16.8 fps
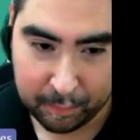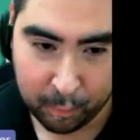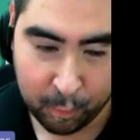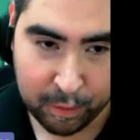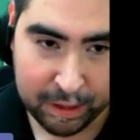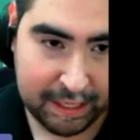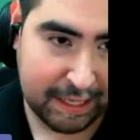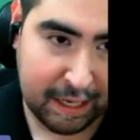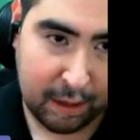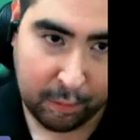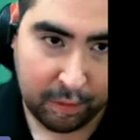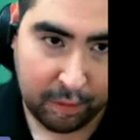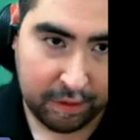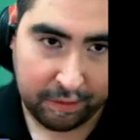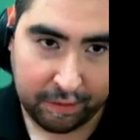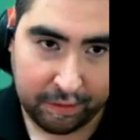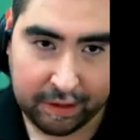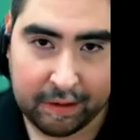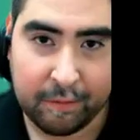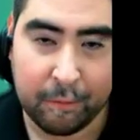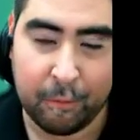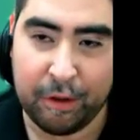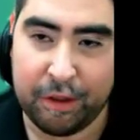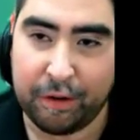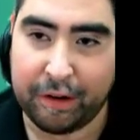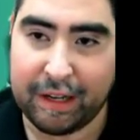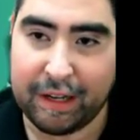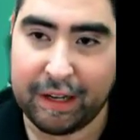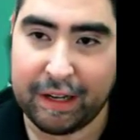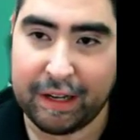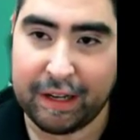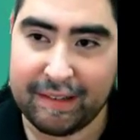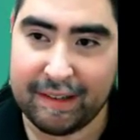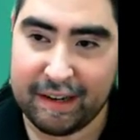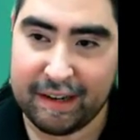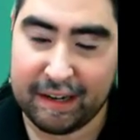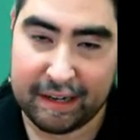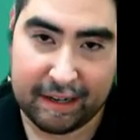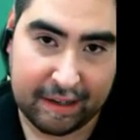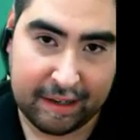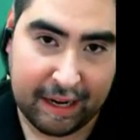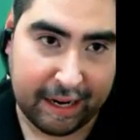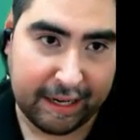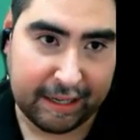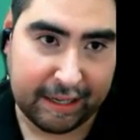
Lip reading: in reading it with your class, and it